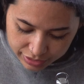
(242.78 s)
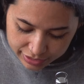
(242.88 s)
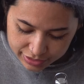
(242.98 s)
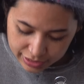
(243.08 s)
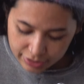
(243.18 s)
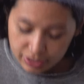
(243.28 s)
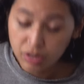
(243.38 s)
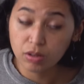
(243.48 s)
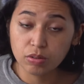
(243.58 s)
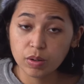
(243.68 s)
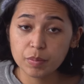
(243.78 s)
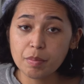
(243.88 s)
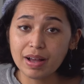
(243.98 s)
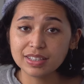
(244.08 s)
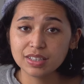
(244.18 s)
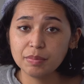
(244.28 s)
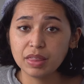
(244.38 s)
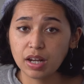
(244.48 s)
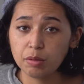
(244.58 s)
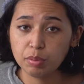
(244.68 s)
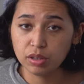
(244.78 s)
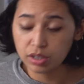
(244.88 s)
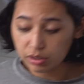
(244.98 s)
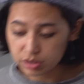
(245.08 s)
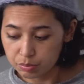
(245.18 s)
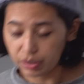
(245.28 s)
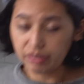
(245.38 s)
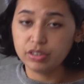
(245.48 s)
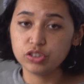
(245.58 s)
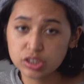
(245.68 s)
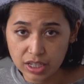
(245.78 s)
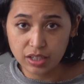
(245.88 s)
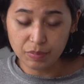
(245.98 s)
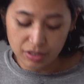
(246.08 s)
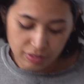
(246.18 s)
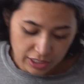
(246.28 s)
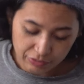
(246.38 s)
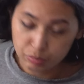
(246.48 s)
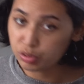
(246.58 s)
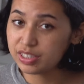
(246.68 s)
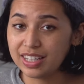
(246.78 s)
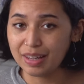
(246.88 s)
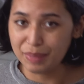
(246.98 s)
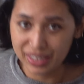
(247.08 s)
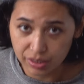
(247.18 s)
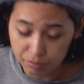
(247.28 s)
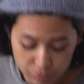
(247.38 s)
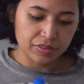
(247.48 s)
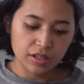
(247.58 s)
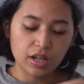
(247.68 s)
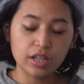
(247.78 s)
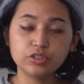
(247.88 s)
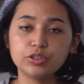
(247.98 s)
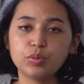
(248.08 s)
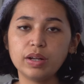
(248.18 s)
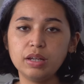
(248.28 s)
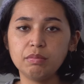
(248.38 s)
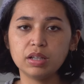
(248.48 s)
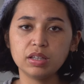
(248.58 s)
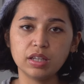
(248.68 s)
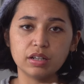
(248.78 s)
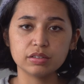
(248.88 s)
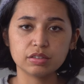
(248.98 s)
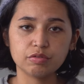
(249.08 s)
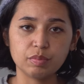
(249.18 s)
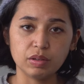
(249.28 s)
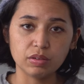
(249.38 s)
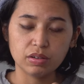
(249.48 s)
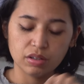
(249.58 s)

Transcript: case scenario, I'll go out and buy some and then I'll pull an Alton Brown and just take them out of the oven, pretend I made them. 120 milliliters of milk.